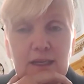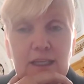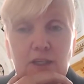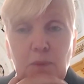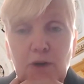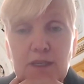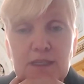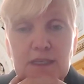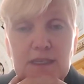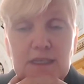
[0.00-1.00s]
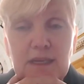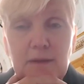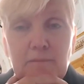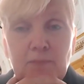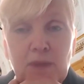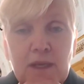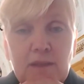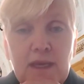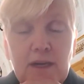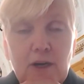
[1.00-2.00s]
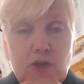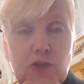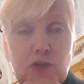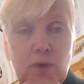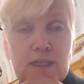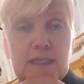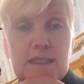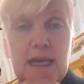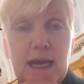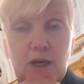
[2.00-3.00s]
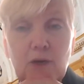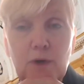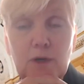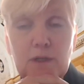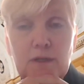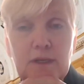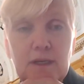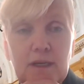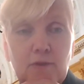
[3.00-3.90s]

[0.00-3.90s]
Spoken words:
experiences that are so integral